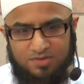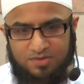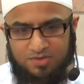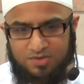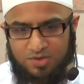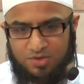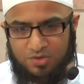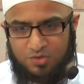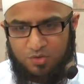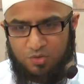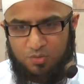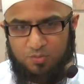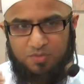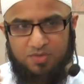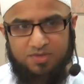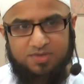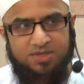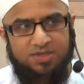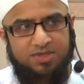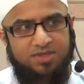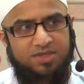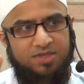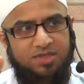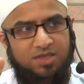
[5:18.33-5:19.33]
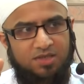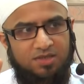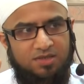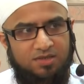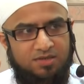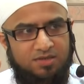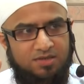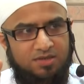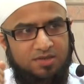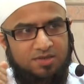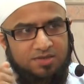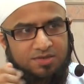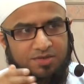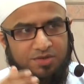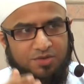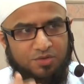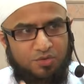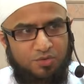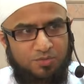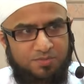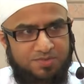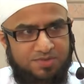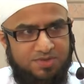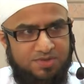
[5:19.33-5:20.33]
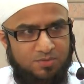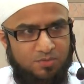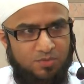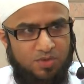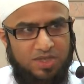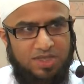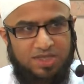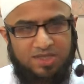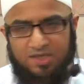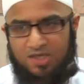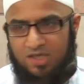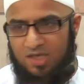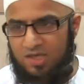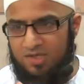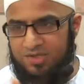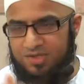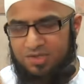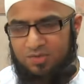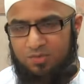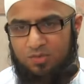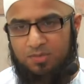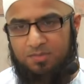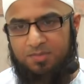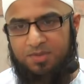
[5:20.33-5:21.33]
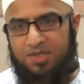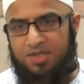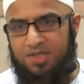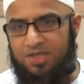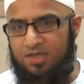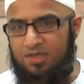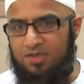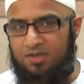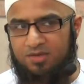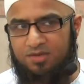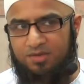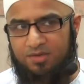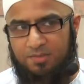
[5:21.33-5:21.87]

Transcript: The groom will sit here. The groom's wali guardian will be here.